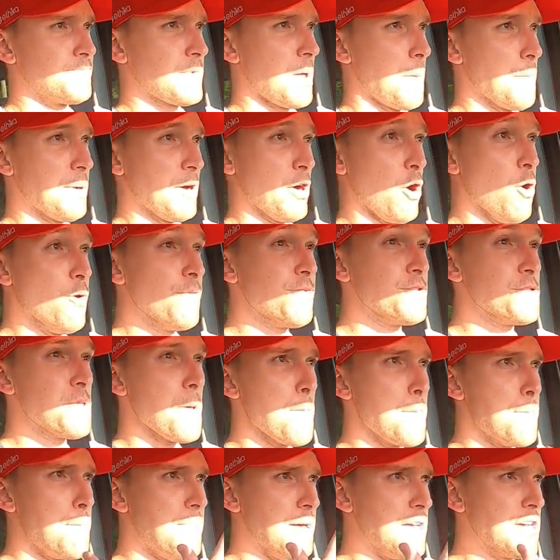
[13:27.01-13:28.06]
But over
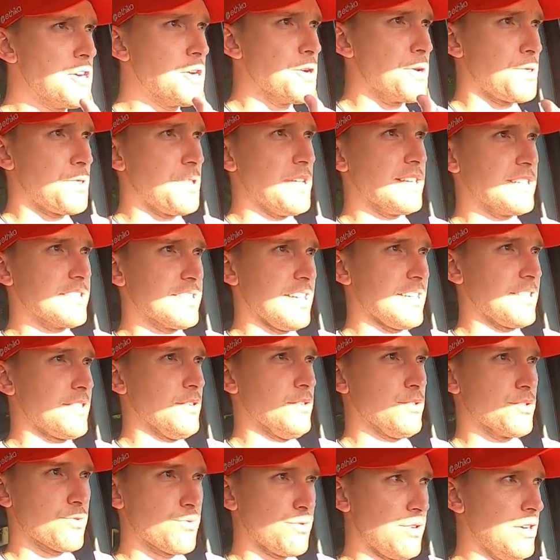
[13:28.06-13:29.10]
the bigger things, like
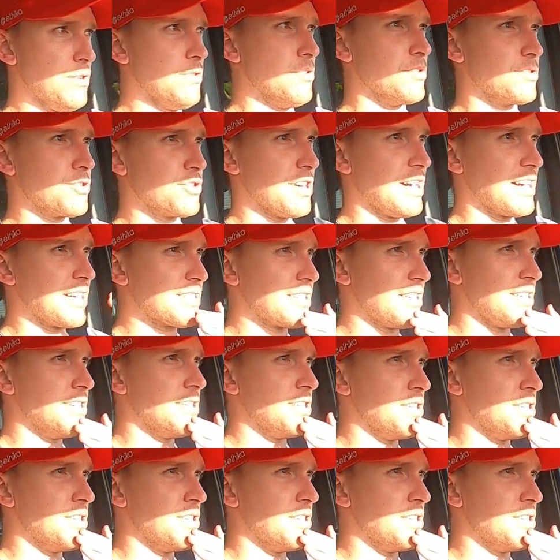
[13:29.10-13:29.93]
those railroad tracks I hit